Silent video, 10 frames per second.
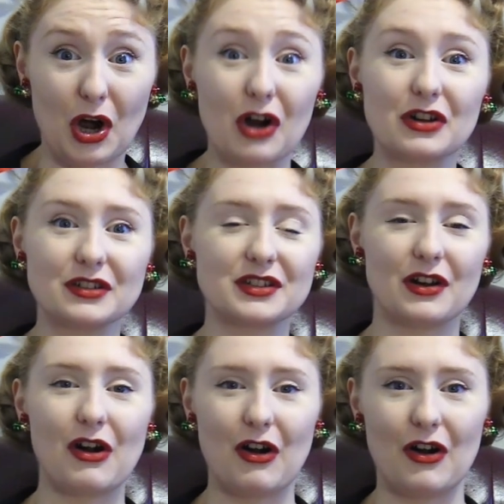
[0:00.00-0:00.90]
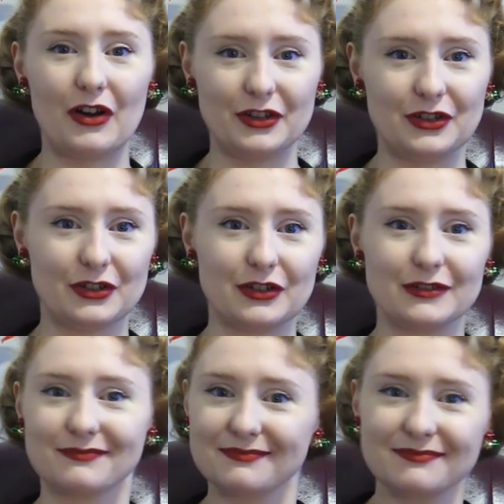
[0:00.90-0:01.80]
art on
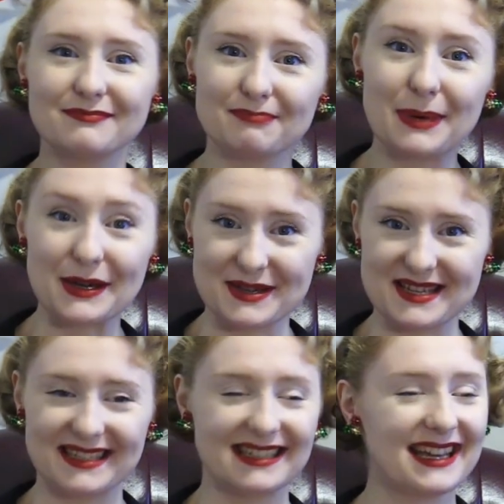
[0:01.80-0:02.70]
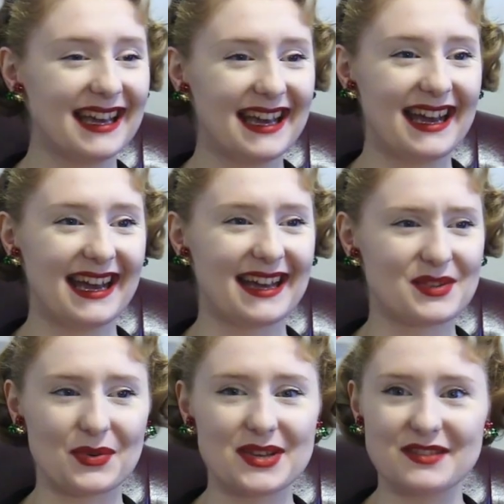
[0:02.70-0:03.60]
your person has
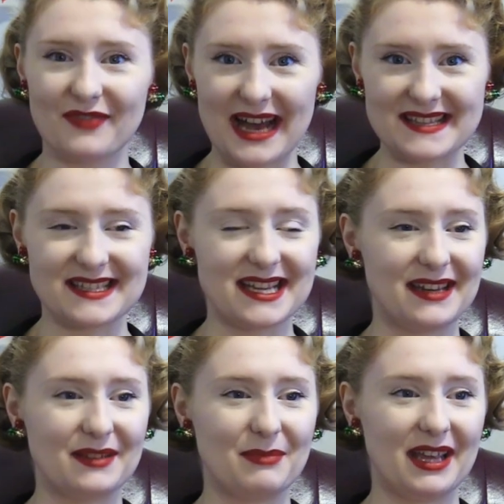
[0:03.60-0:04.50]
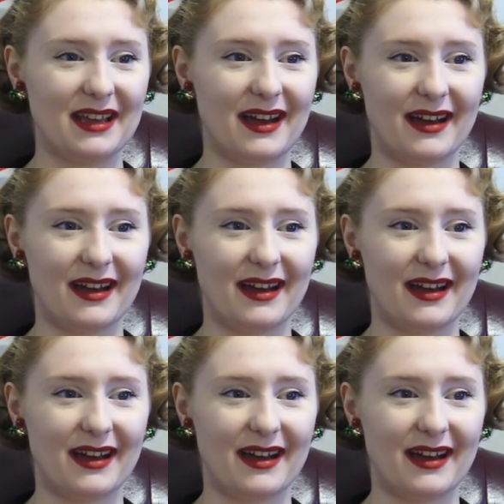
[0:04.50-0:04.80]
always fascinated me.